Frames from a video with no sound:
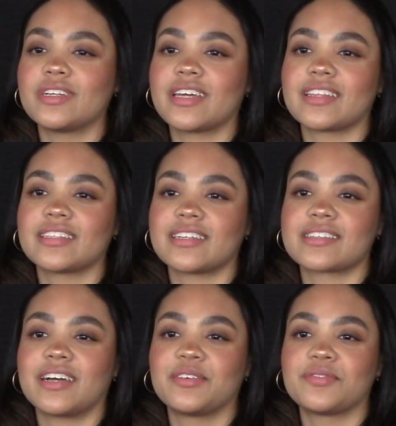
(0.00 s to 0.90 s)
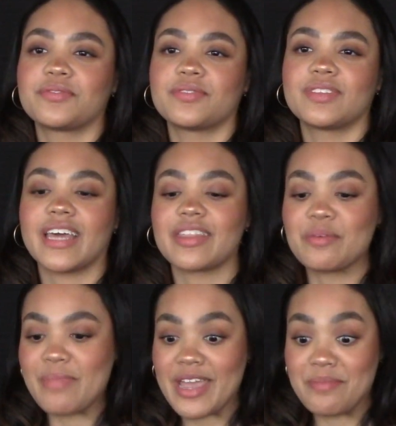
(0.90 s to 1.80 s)
And I think that's kind of like
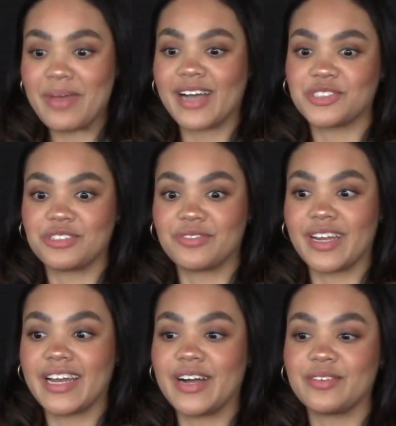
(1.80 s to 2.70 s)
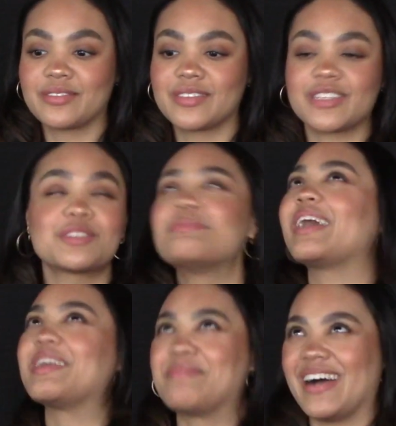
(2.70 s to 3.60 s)
the main passion right now. There's
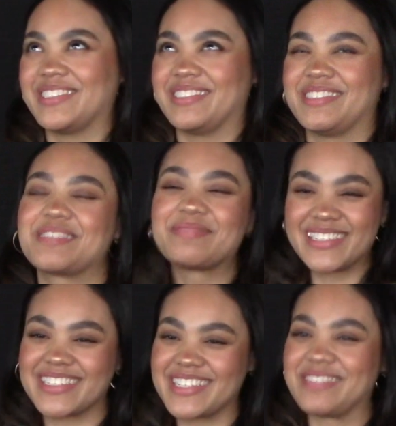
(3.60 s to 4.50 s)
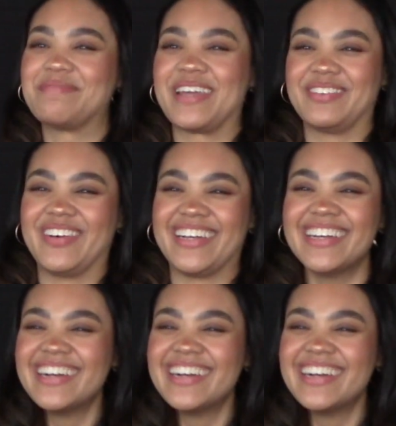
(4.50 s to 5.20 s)
many passions, but this is the main one.